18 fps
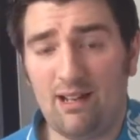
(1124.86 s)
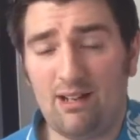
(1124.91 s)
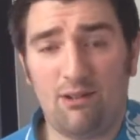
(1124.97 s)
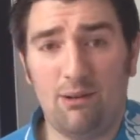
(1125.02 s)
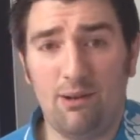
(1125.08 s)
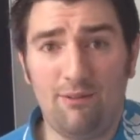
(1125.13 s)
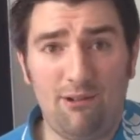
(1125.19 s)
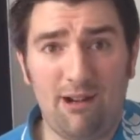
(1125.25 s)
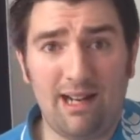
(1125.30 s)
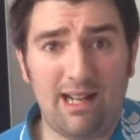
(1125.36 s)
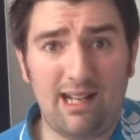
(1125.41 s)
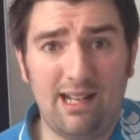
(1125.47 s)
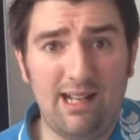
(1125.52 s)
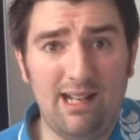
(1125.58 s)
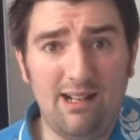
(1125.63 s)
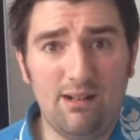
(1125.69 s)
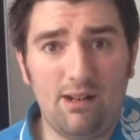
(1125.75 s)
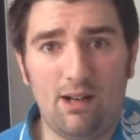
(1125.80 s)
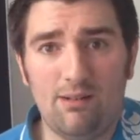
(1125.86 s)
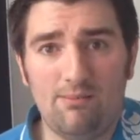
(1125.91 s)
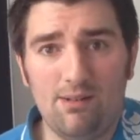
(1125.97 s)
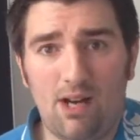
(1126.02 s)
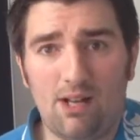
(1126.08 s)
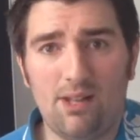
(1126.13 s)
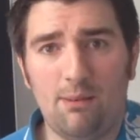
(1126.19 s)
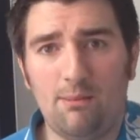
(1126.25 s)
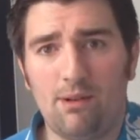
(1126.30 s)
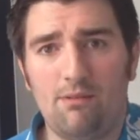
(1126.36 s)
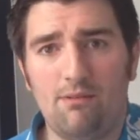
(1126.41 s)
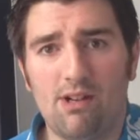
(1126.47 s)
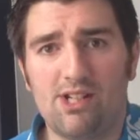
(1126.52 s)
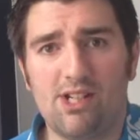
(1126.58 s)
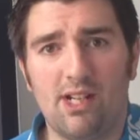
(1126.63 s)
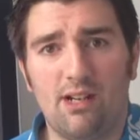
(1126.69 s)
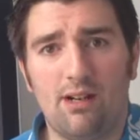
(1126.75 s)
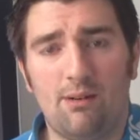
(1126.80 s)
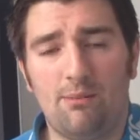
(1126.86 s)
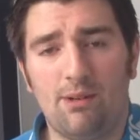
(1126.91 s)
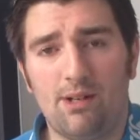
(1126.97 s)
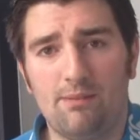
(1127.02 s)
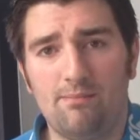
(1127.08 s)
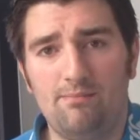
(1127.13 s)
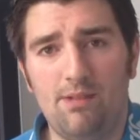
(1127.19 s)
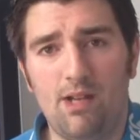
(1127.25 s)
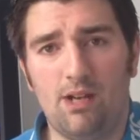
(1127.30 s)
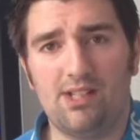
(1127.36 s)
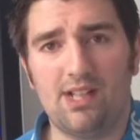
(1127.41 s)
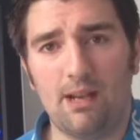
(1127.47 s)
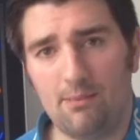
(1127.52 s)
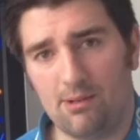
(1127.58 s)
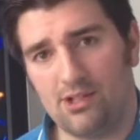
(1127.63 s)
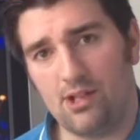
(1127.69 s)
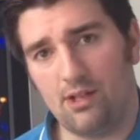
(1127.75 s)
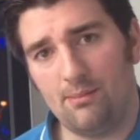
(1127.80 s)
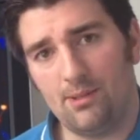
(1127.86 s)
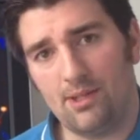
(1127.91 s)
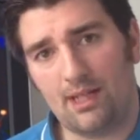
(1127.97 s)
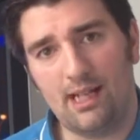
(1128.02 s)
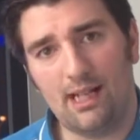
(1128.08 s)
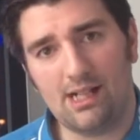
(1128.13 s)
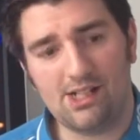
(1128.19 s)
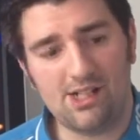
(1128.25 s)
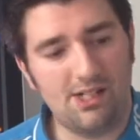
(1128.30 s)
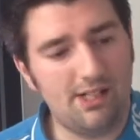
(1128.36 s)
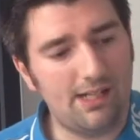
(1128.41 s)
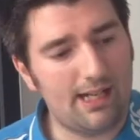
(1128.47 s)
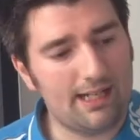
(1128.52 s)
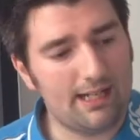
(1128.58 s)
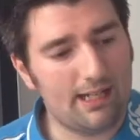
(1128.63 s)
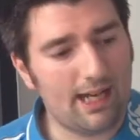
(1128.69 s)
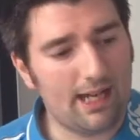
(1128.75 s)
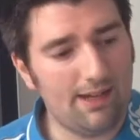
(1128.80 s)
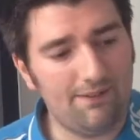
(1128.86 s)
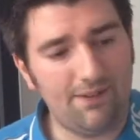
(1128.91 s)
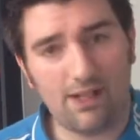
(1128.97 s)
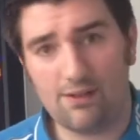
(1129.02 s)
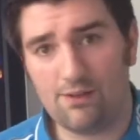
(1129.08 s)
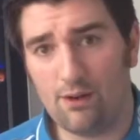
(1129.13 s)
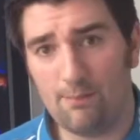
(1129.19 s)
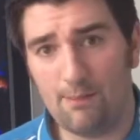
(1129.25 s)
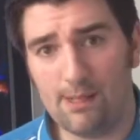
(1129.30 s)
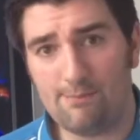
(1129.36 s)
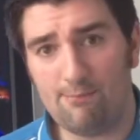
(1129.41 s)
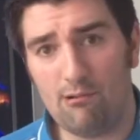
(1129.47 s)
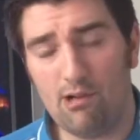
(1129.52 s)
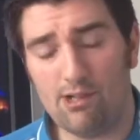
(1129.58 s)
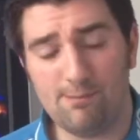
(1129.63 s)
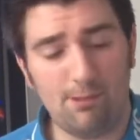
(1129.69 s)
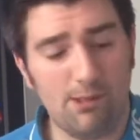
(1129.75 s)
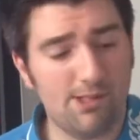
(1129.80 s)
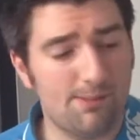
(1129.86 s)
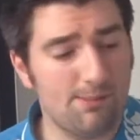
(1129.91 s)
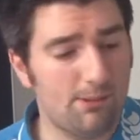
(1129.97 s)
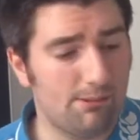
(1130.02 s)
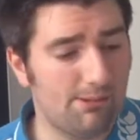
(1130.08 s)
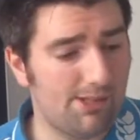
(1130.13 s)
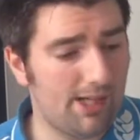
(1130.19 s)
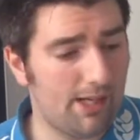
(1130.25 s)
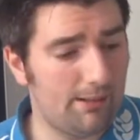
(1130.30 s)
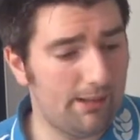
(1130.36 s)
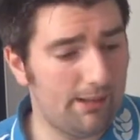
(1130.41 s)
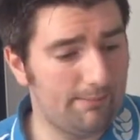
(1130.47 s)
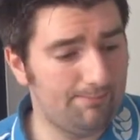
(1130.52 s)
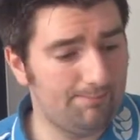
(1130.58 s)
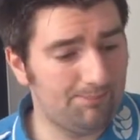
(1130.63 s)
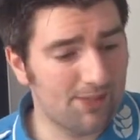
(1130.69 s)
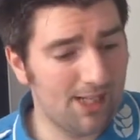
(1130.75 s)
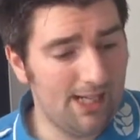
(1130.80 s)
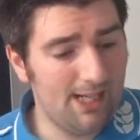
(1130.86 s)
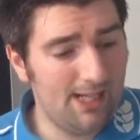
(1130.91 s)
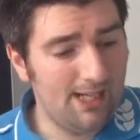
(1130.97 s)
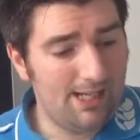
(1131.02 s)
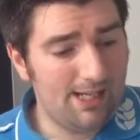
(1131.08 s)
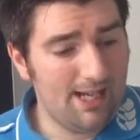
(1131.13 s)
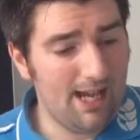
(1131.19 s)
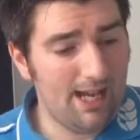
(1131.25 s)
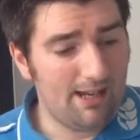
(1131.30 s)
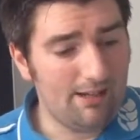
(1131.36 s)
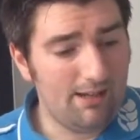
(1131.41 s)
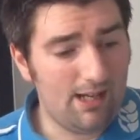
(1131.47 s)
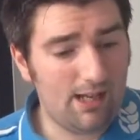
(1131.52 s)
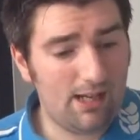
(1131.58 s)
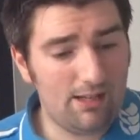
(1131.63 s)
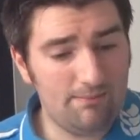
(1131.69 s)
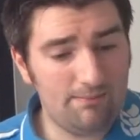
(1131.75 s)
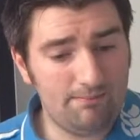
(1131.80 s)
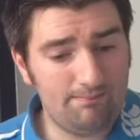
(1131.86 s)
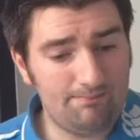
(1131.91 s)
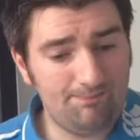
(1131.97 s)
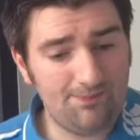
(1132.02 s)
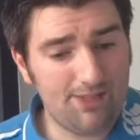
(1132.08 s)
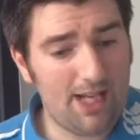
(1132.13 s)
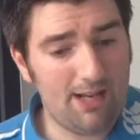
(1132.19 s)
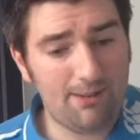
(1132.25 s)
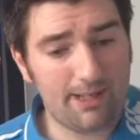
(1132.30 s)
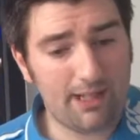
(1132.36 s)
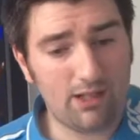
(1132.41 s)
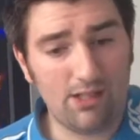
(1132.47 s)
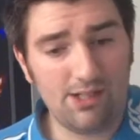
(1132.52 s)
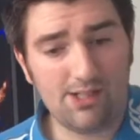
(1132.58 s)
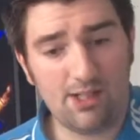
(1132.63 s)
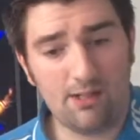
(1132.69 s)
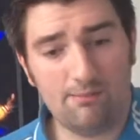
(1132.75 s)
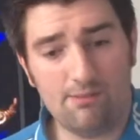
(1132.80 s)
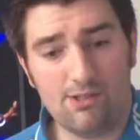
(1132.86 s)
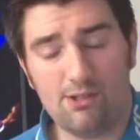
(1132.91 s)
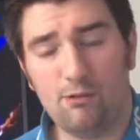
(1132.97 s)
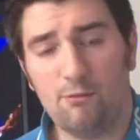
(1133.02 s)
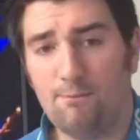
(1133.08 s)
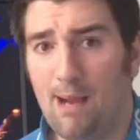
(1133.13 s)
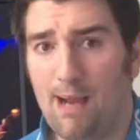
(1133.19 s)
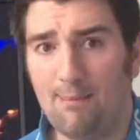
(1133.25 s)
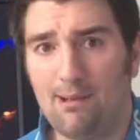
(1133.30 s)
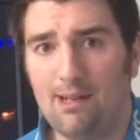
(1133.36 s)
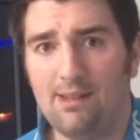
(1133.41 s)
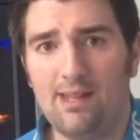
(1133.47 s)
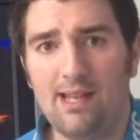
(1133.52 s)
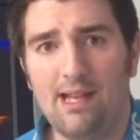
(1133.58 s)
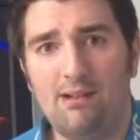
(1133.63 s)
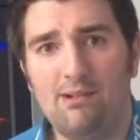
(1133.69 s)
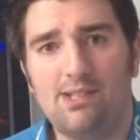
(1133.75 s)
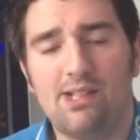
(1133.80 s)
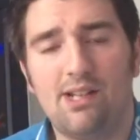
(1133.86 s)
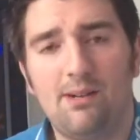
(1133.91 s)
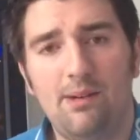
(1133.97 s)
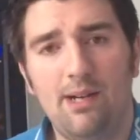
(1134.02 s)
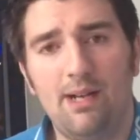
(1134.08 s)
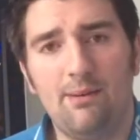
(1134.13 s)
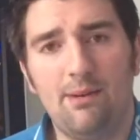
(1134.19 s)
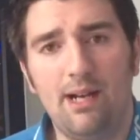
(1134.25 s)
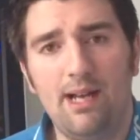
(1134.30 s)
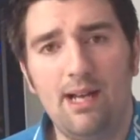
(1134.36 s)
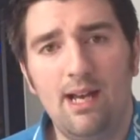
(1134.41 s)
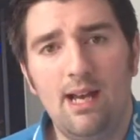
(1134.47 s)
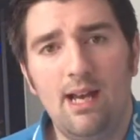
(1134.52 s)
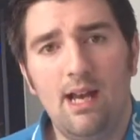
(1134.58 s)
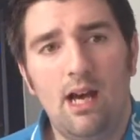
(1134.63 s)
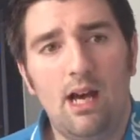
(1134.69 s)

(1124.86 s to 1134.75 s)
quite frankly, I don't want to rush it. I want to take my time on the collection and get things for the best price possible. So yeah, anyway guys, I'm sort of babbling now, so anyway,